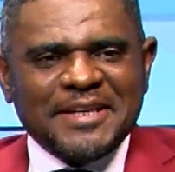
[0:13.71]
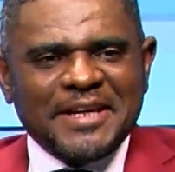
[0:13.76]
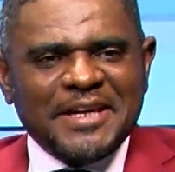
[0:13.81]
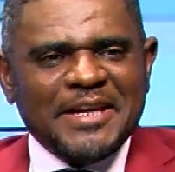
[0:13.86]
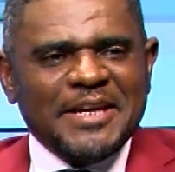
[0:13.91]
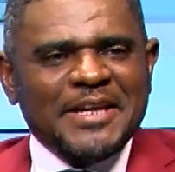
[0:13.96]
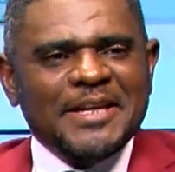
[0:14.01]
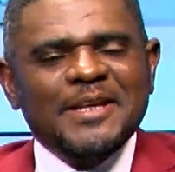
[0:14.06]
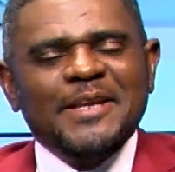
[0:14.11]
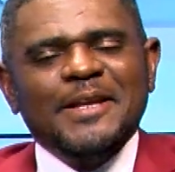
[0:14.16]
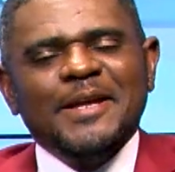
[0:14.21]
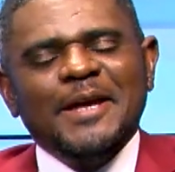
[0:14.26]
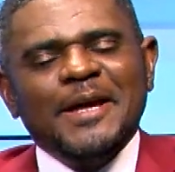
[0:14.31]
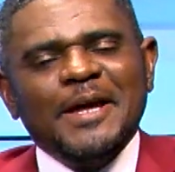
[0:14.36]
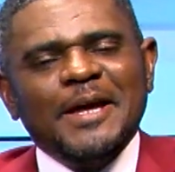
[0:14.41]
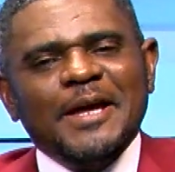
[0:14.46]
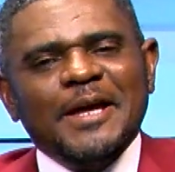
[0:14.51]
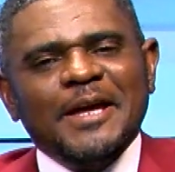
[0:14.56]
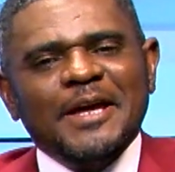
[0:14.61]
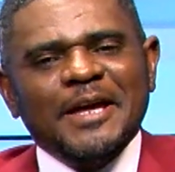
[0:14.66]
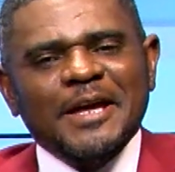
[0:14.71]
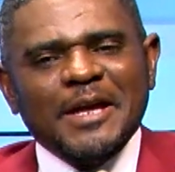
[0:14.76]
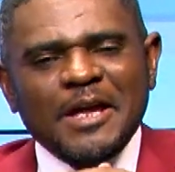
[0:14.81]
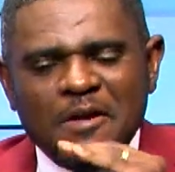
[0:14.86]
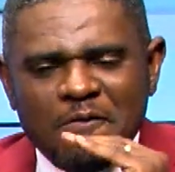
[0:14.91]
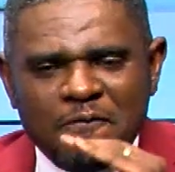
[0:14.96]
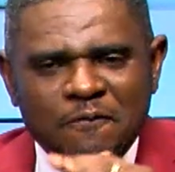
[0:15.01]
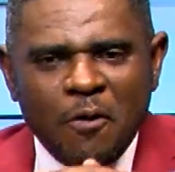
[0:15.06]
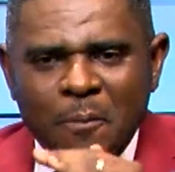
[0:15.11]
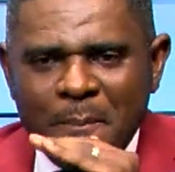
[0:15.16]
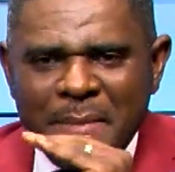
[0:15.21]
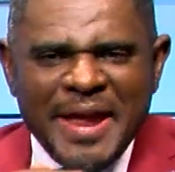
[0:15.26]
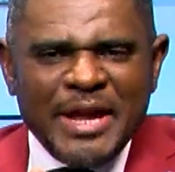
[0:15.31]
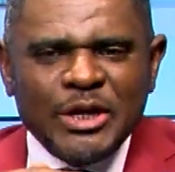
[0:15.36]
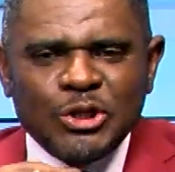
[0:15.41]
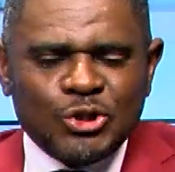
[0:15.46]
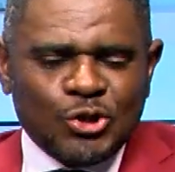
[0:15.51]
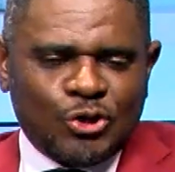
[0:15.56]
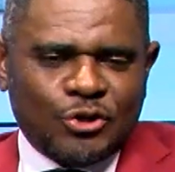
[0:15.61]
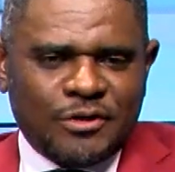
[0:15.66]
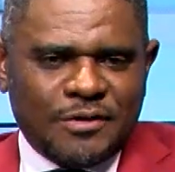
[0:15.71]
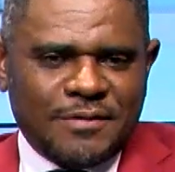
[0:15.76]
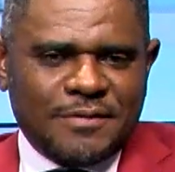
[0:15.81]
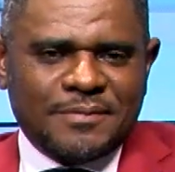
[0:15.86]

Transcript: in information.